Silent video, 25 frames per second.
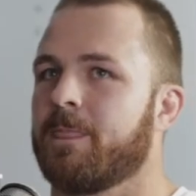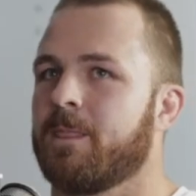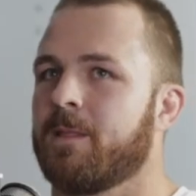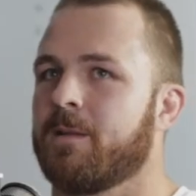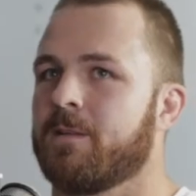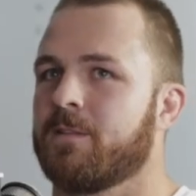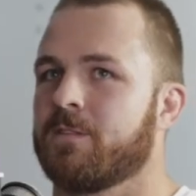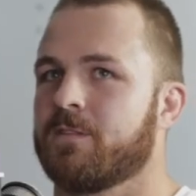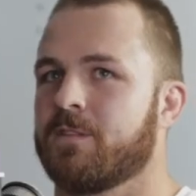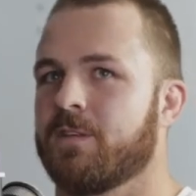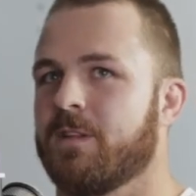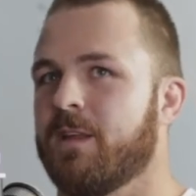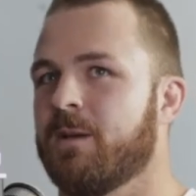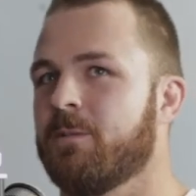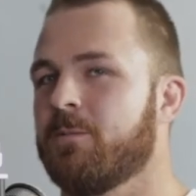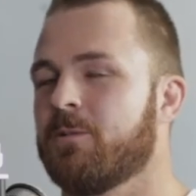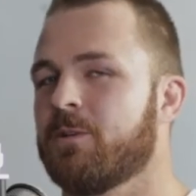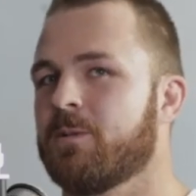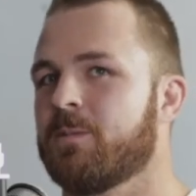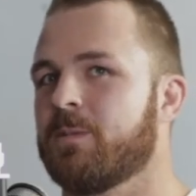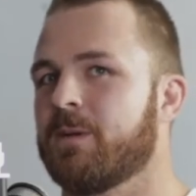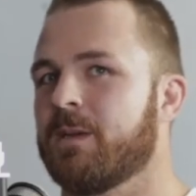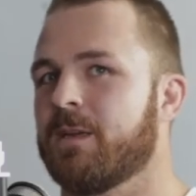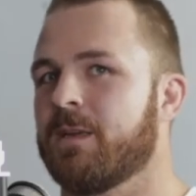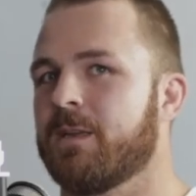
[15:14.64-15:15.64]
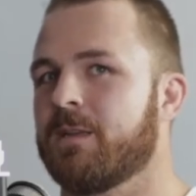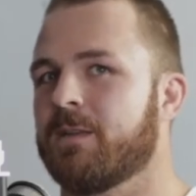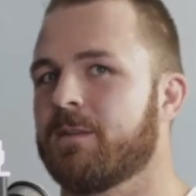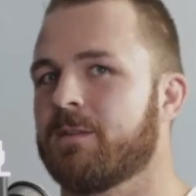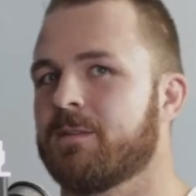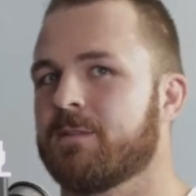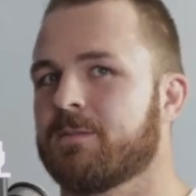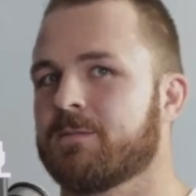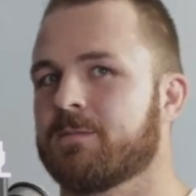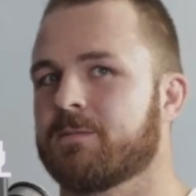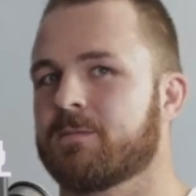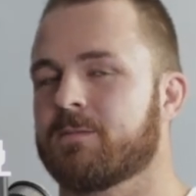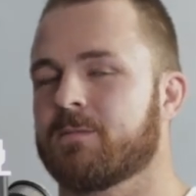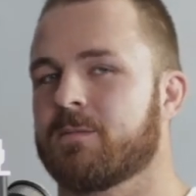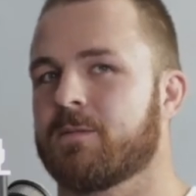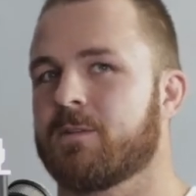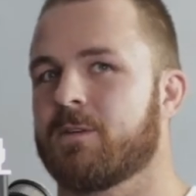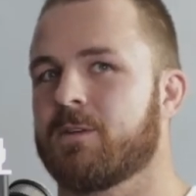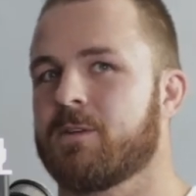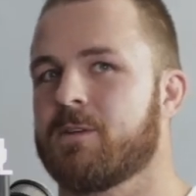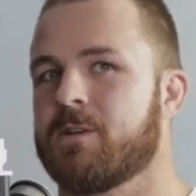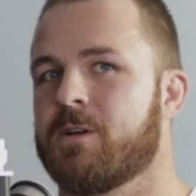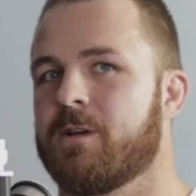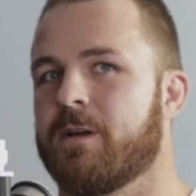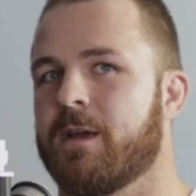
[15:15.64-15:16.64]
So that would have been, I
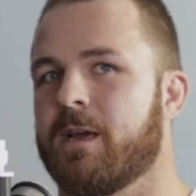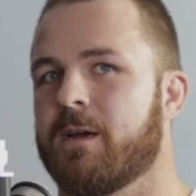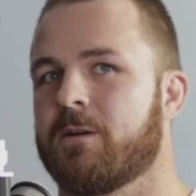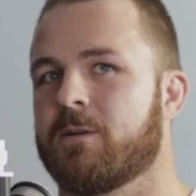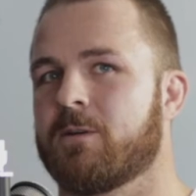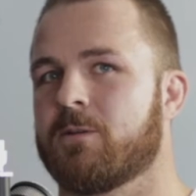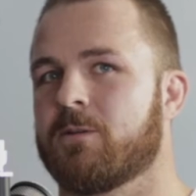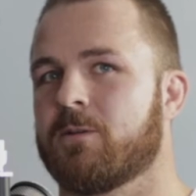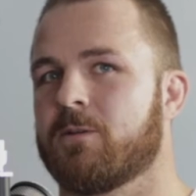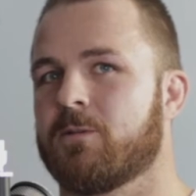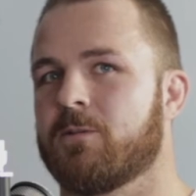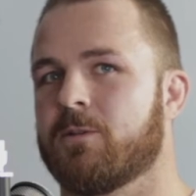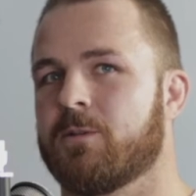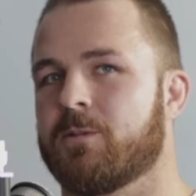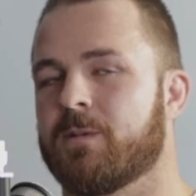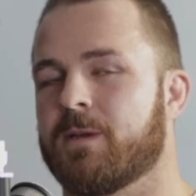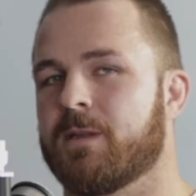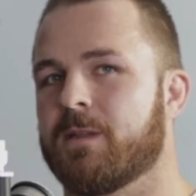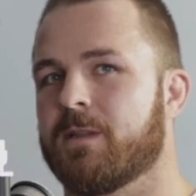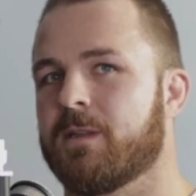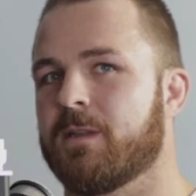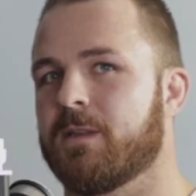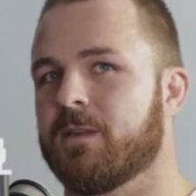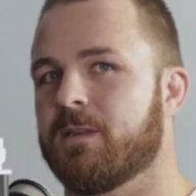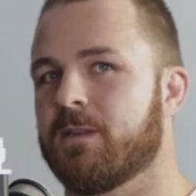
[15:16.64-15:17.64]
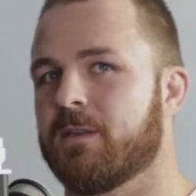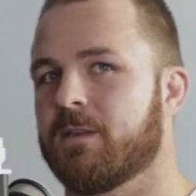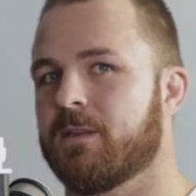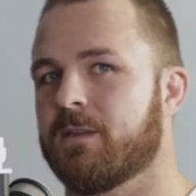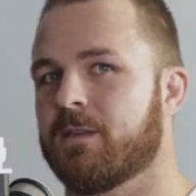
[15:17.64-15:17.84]
don't know how old I would have been then.